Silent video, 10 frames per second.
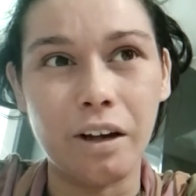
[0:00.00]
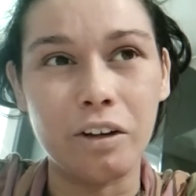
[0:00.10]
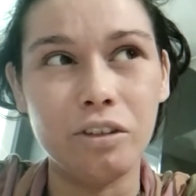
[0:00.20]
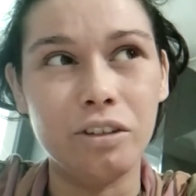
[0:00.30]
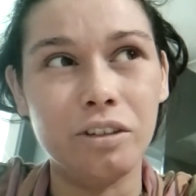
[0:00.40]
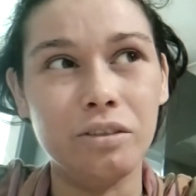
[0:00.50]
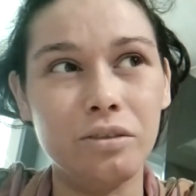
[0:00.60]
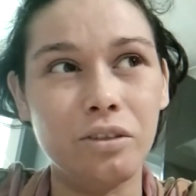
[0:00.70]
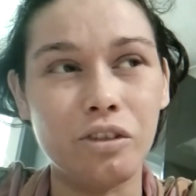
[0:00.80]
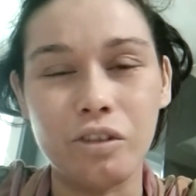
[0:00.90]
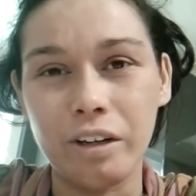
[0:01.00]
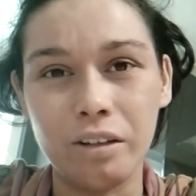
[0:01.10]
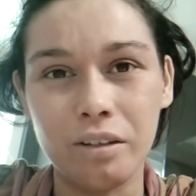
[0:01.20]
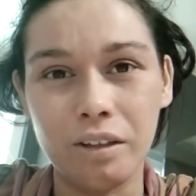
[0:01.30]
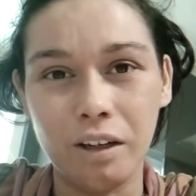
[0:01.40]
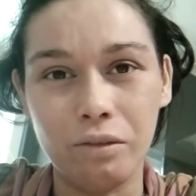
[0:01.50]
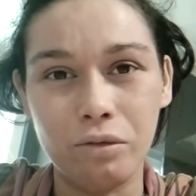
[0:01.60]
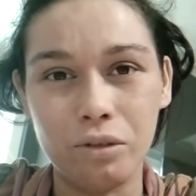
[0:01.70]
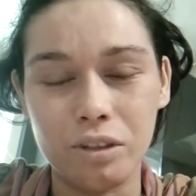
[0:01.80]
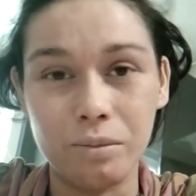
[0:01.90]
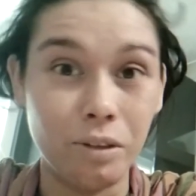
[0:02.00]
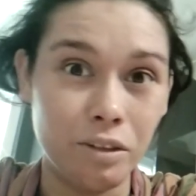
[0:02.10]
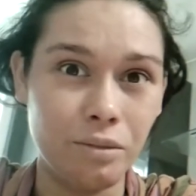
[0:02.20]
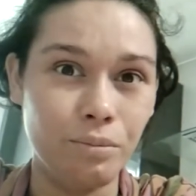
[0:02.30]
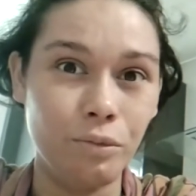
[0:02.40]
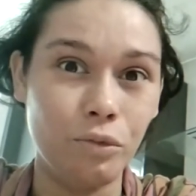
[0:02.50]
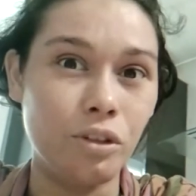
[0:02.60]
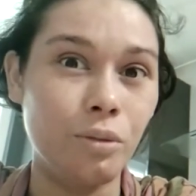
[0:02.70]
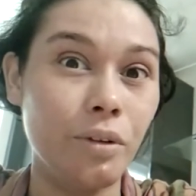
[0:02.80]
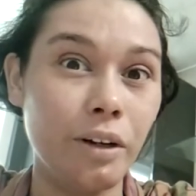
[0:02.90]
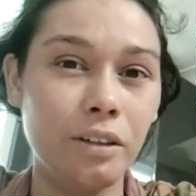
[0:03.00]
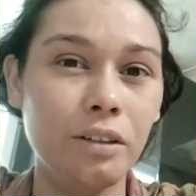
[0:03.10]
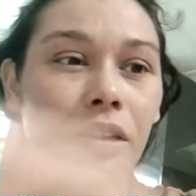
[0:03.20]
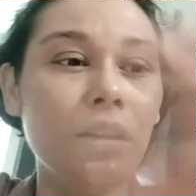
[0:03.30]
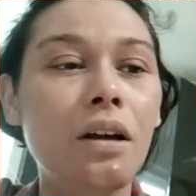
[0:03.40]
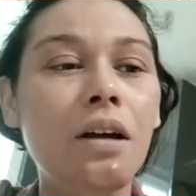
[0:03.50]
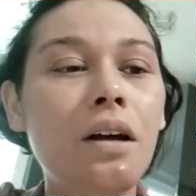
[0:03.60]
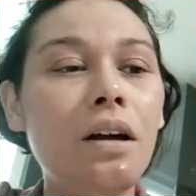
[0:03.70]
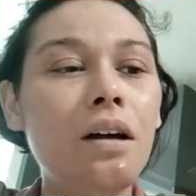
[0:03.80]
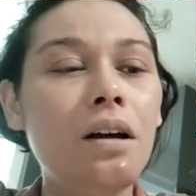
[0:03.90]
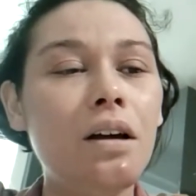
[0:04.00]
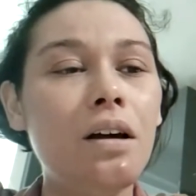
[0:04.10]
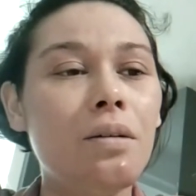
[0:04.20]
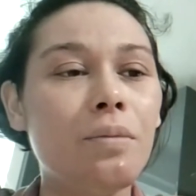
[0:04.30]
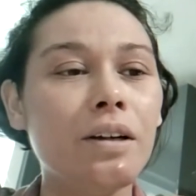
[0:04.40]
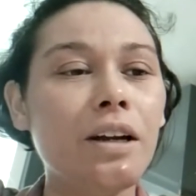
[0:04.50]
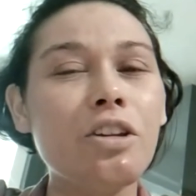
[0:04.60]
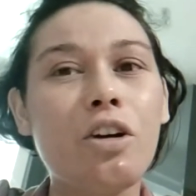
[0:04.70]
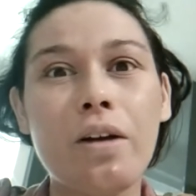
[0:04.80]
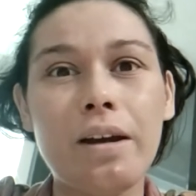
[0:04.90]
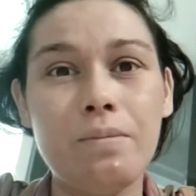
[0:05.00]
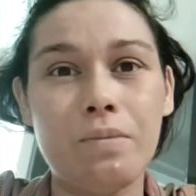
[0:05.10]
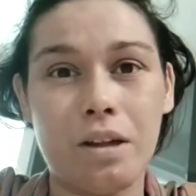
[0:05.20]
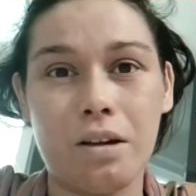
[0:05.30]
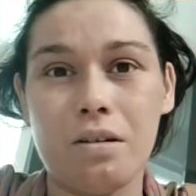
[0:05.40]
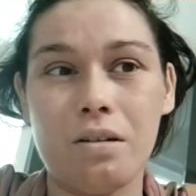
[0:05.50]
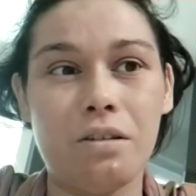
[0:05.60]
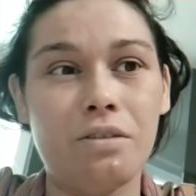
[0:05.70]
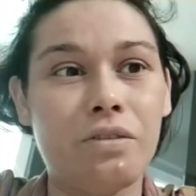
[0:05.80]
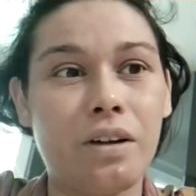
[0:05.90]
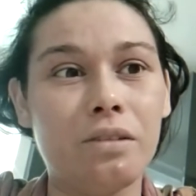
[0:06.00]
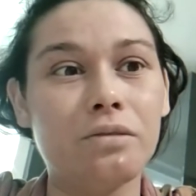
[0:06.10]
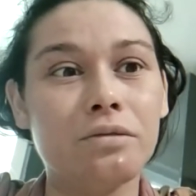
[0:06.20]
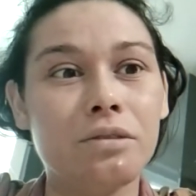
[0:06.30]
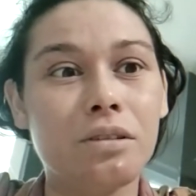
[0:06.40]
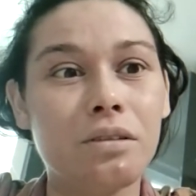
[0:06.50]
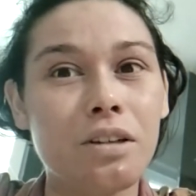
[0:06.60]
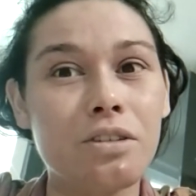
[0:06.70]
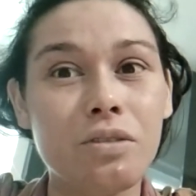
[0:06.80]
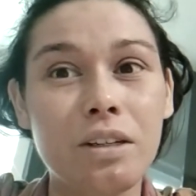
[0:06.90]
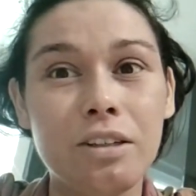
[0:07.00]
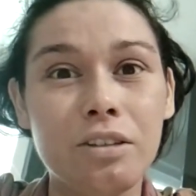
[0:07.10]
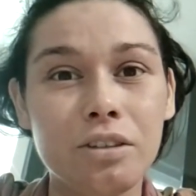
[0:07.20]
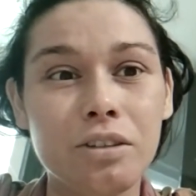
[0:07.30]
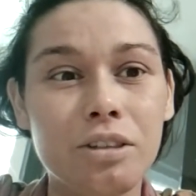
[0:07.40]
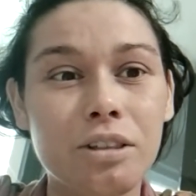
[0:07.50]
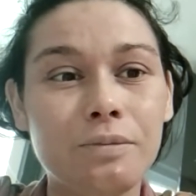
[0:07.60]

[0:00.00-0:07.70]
I couldn't not drink enough water because I was so pregnant. But another cream that I found that's really good